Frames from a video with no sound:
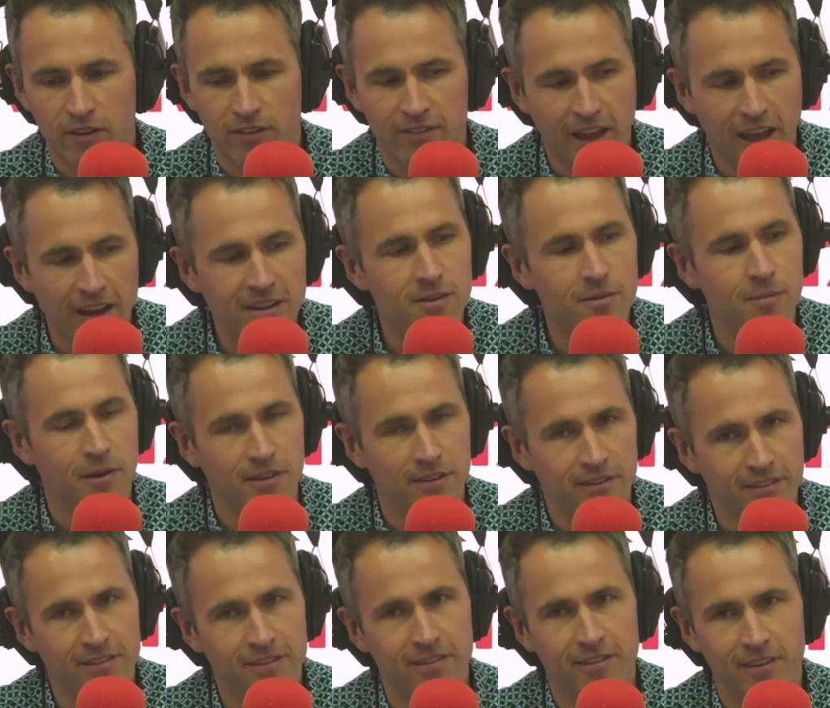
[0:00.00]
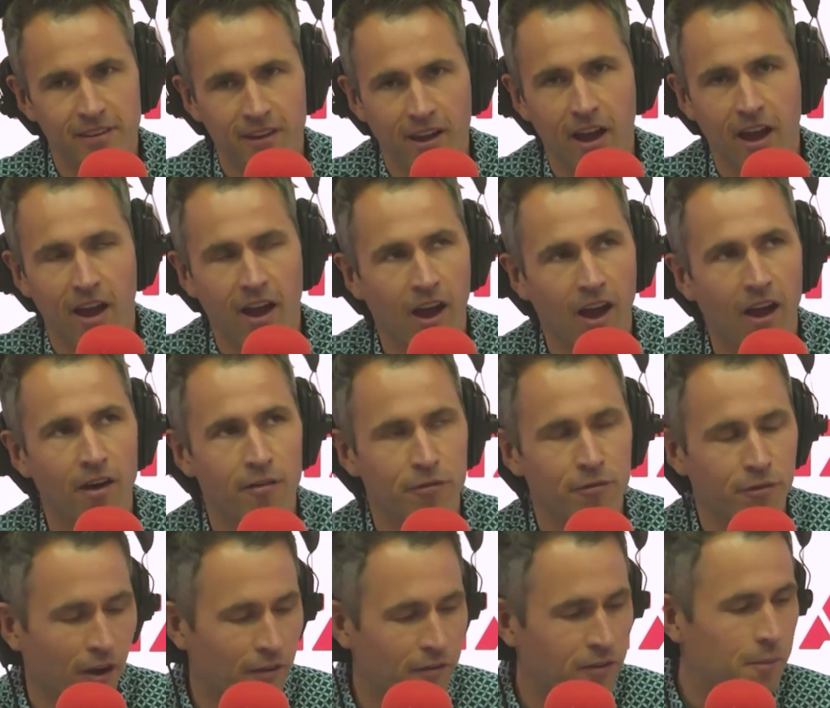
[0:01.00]
the sentiments
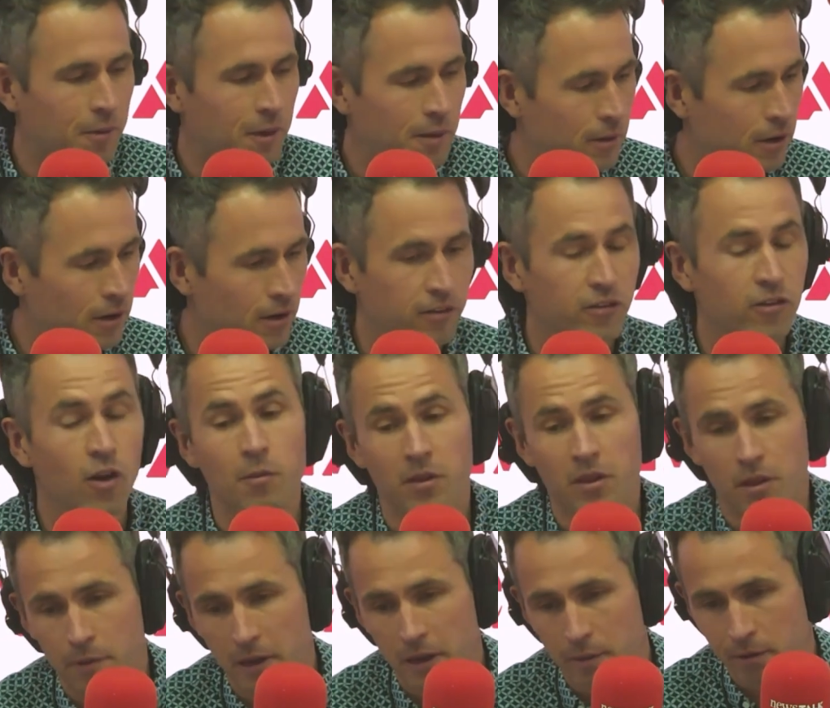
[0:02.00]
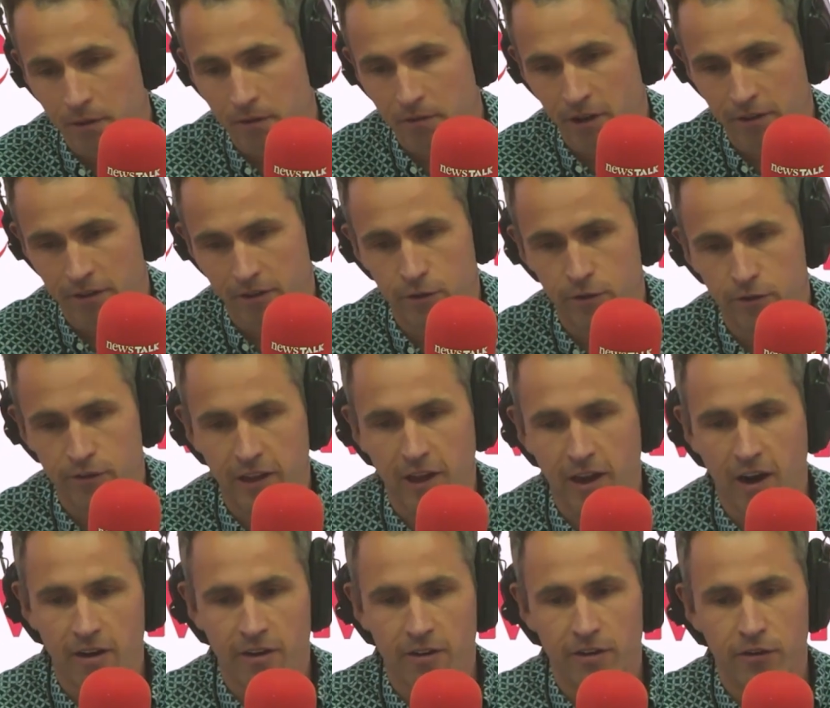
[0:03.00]
of the people, some of the people rather, who say
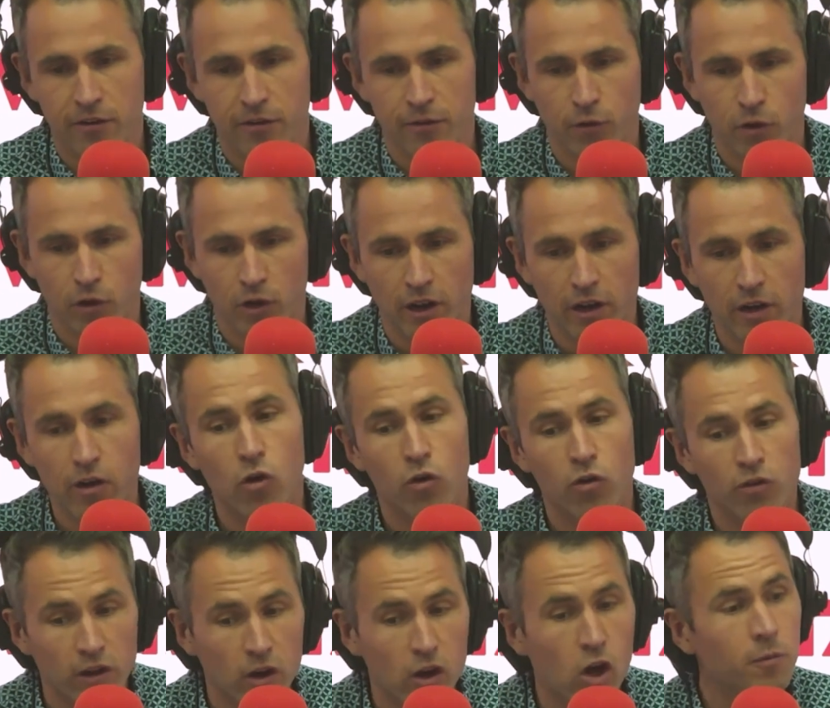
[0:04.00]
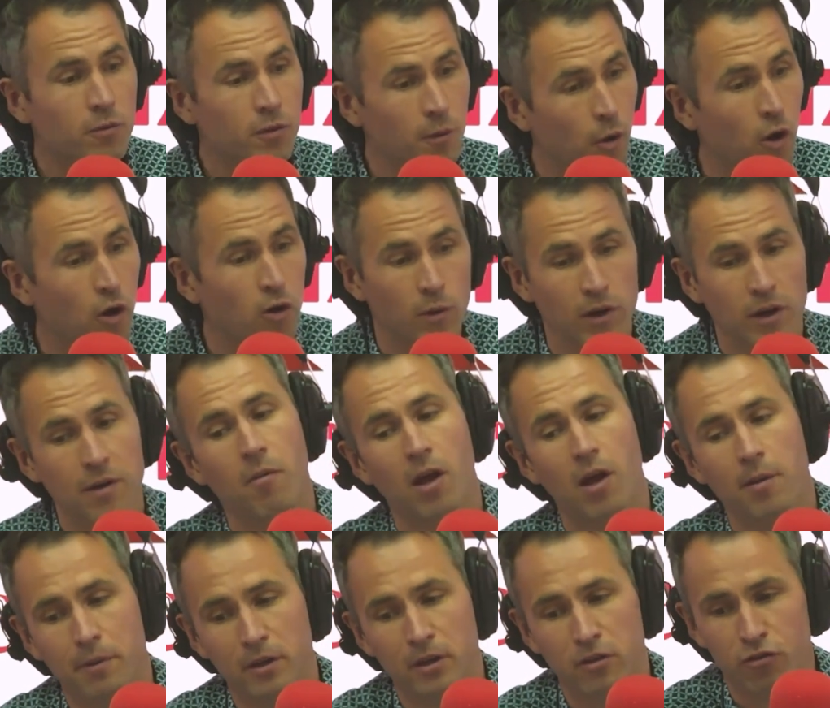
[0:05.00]
Ireland is full, and of course there comes a point when it
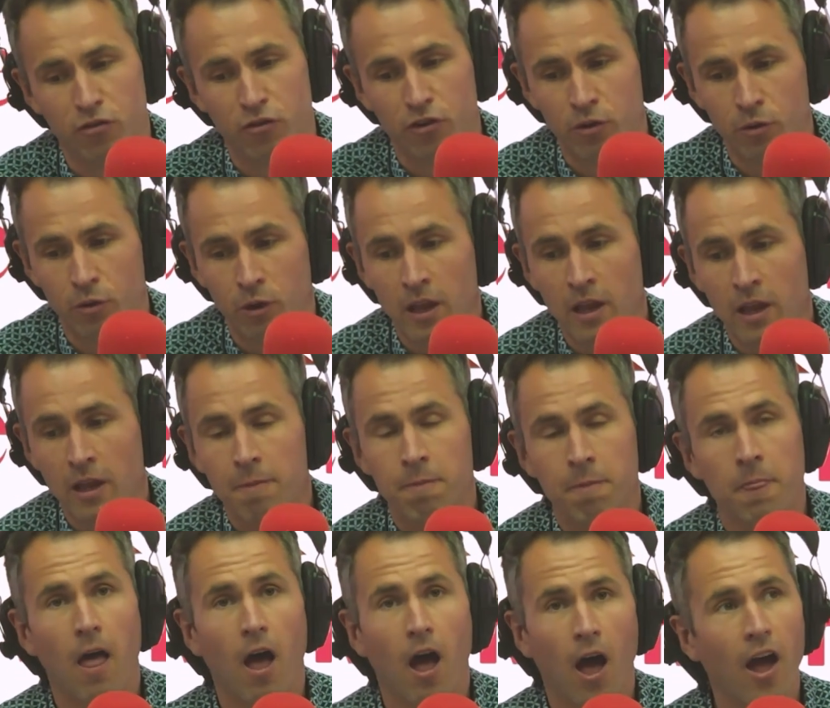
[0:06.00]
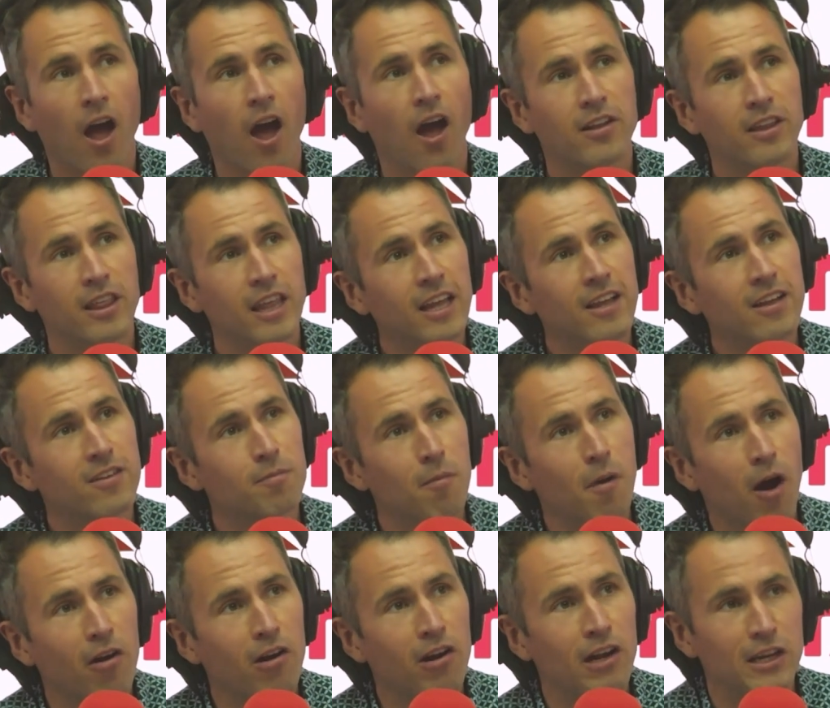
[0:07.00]
might be true, I think it's
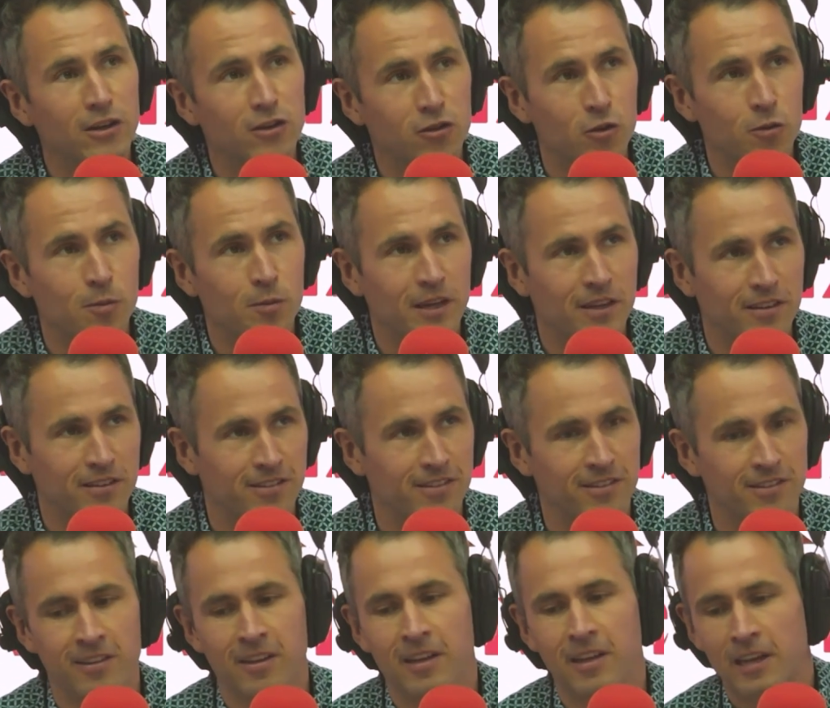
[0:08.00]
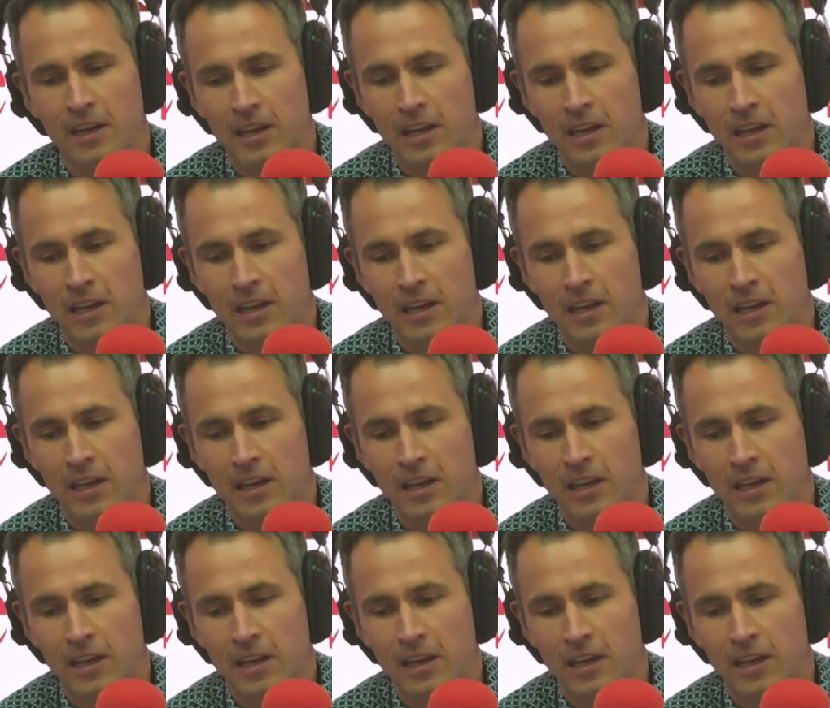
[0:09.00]
morally dubious